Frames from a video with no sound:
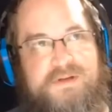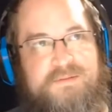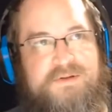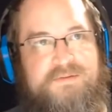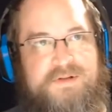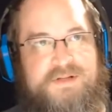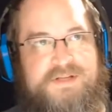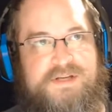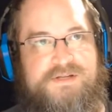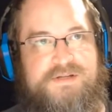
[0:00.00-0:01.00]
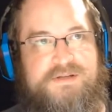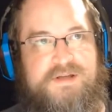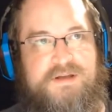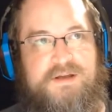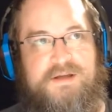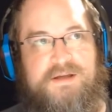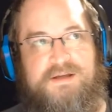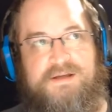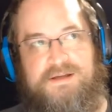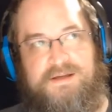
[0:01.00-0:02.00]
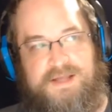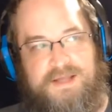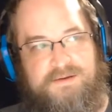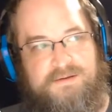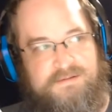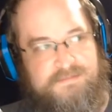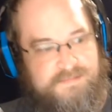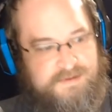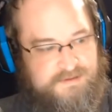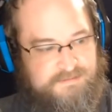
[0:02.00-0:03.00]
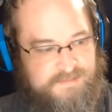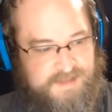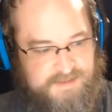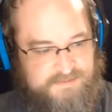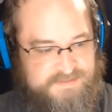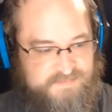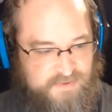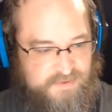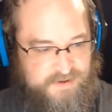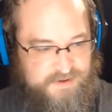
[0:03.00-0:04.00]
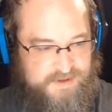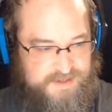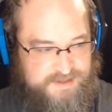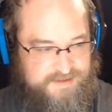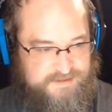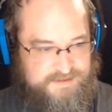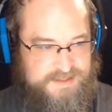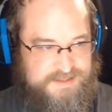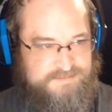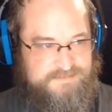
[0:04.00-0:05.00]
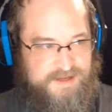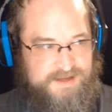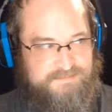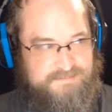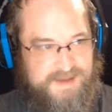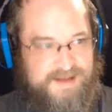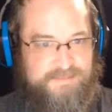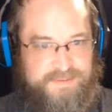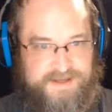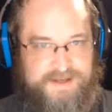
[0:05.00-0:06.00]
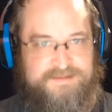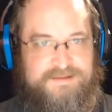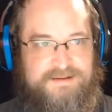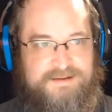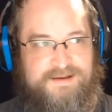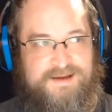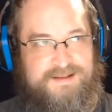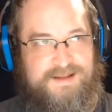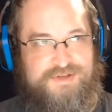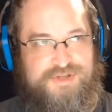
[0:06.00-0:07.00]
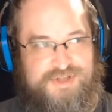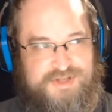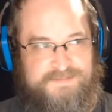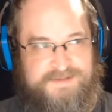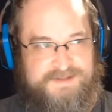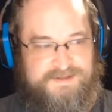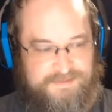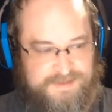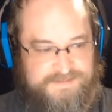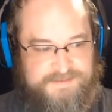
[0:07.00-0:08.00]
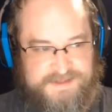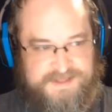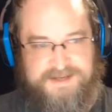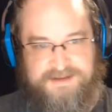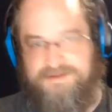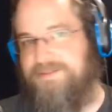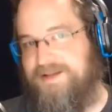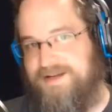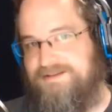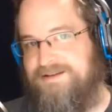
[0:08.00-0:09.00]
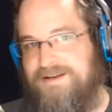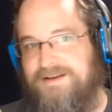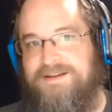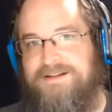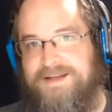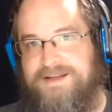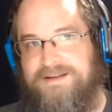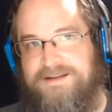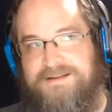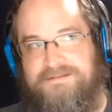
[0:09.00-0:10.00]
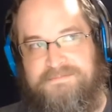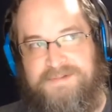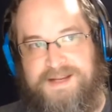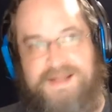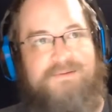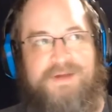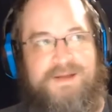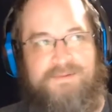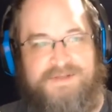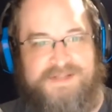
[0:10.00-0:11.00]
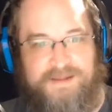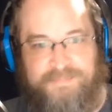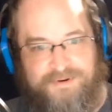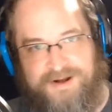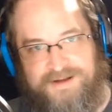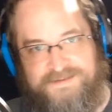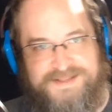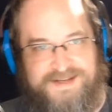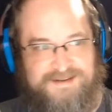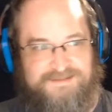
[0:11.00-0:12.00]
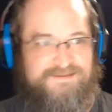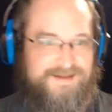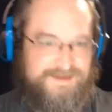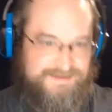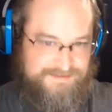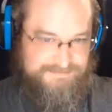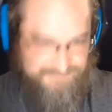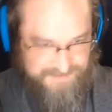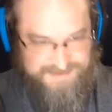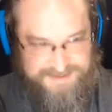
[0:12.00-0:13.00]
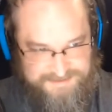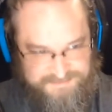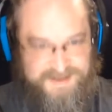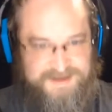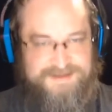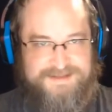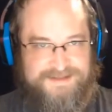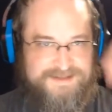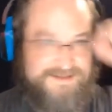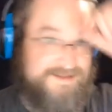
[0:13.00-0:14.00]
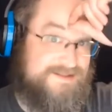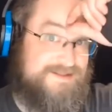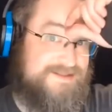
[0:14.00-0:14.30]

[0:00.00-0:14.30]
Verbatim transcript: come to the realization that he he was born in this like mega plant and then right. shipped to this particular plant. Like he he was not born off site. Like this has been his existence.